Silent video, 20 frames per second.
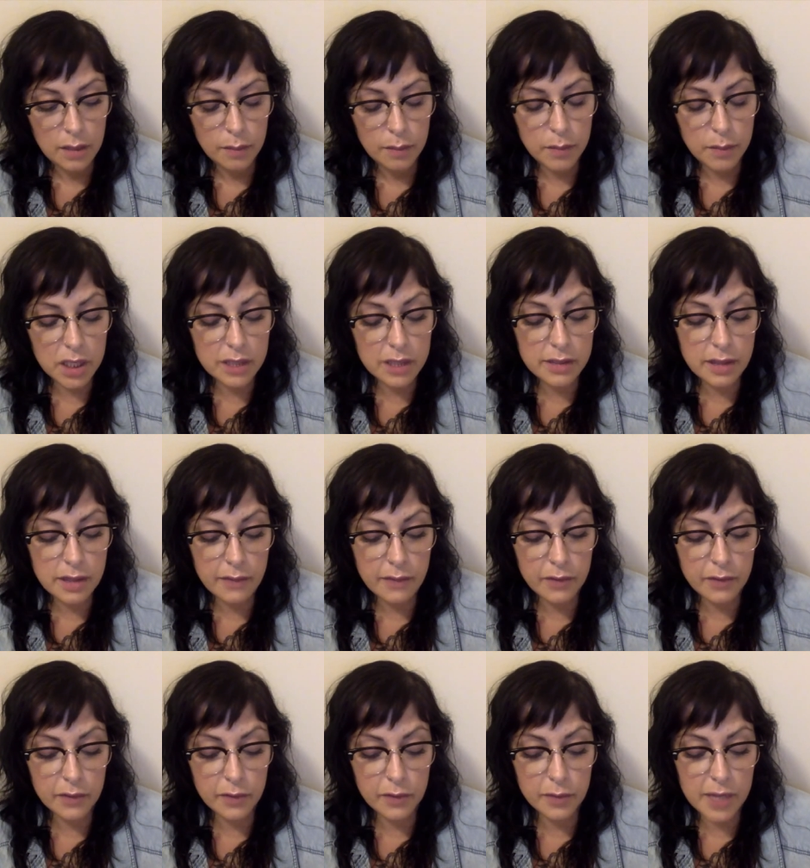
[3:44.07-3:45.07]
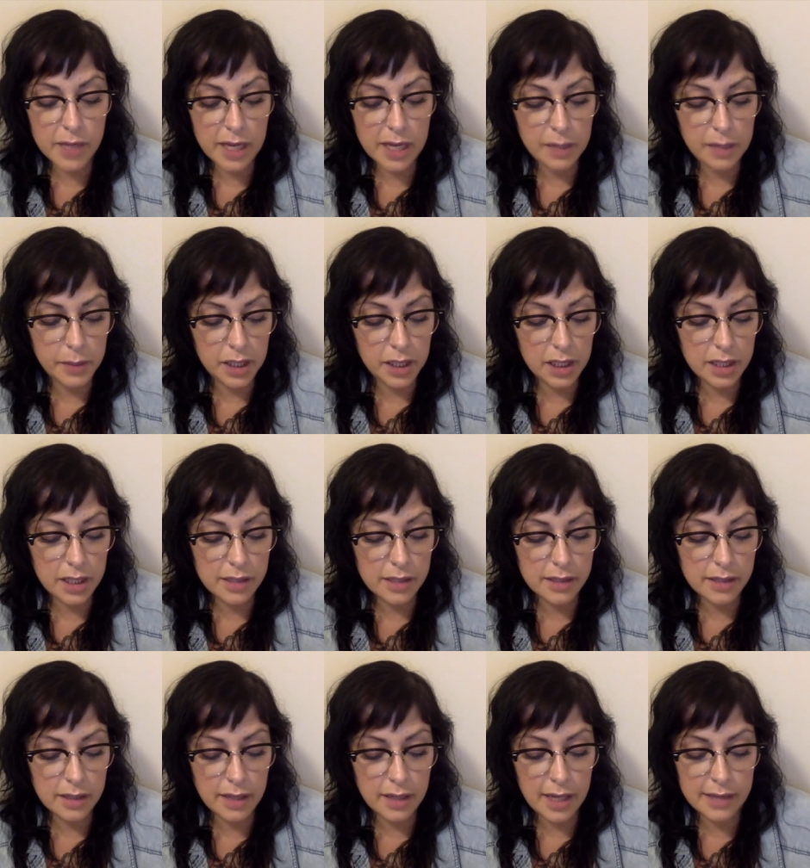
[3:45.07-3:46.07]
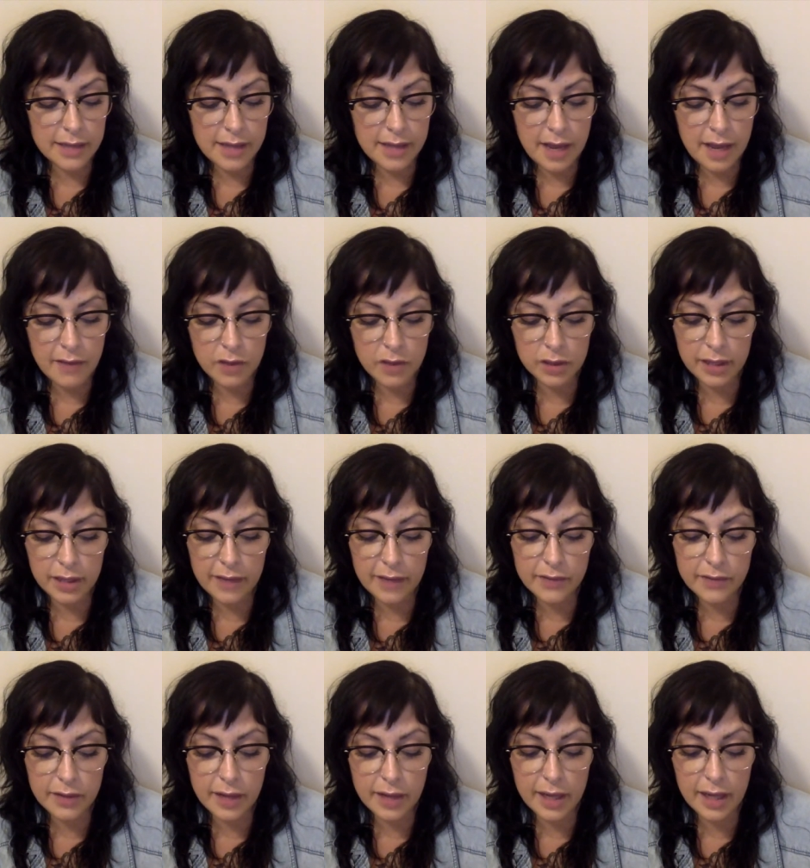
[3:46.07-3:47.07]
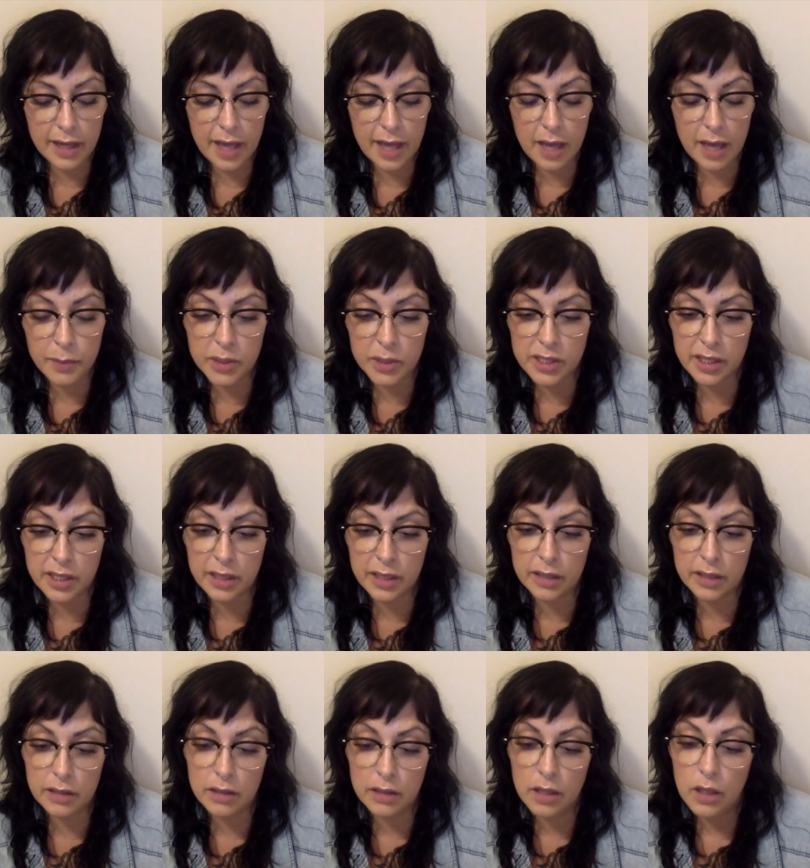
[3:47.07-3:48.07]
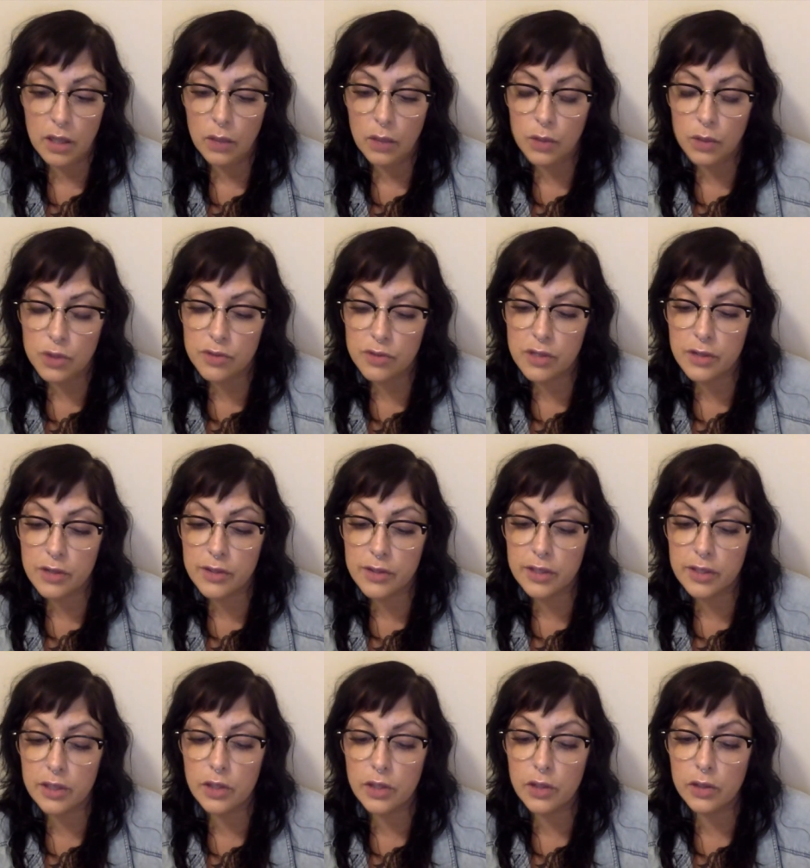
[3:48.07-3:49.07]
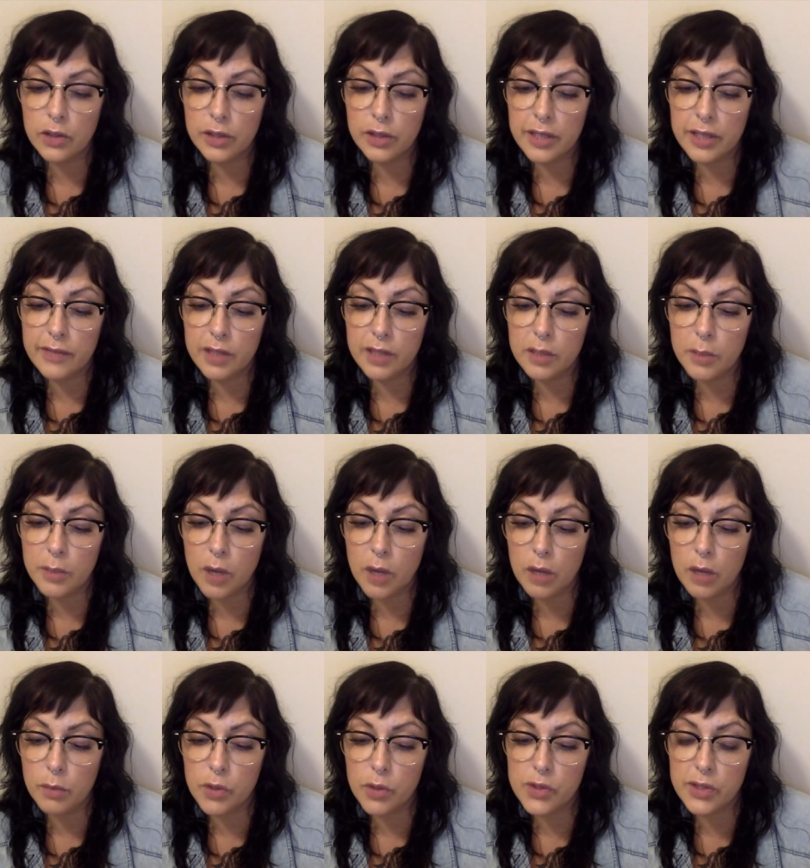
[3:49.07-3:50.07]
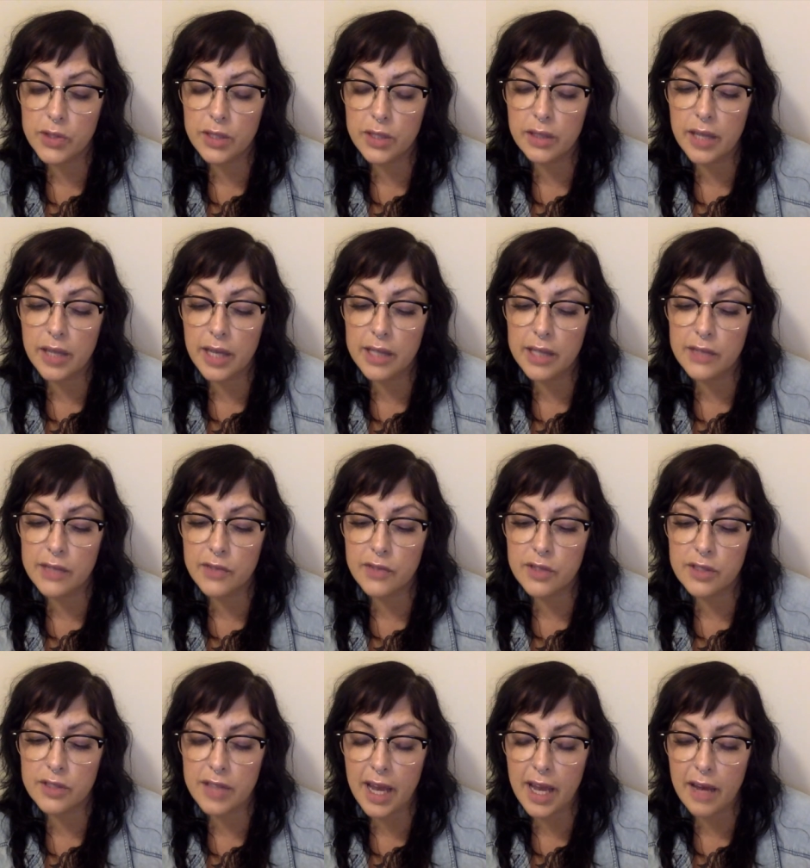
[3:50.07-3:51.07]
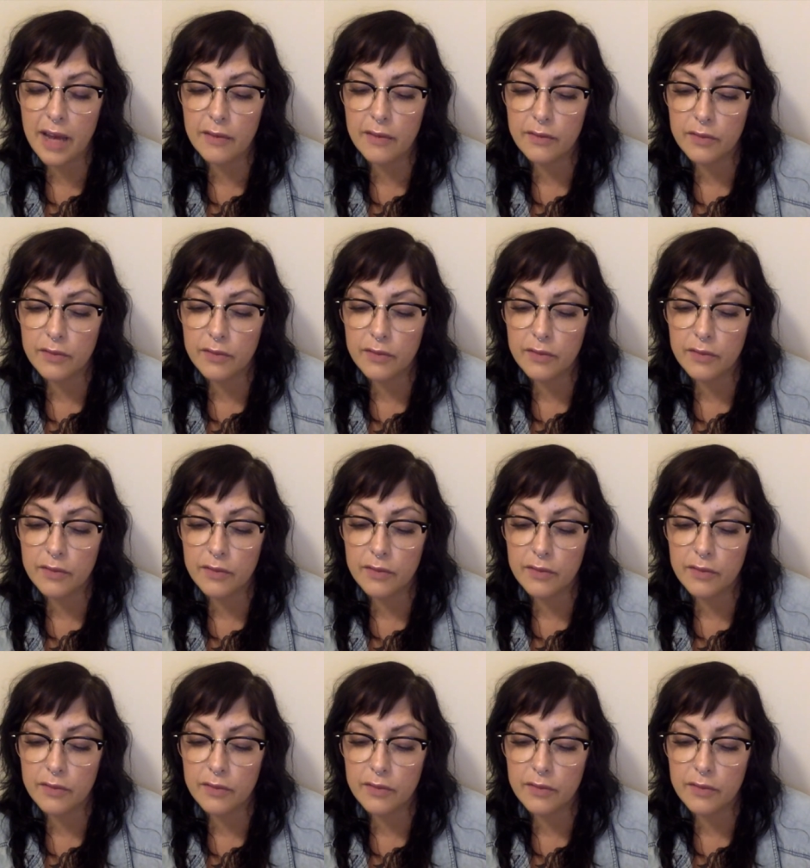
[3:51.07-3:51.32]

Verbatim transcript: Miet suffered from diabetes and had to have her left leg amputated which resulted in her leaving the bar mostly in the hands of her staff.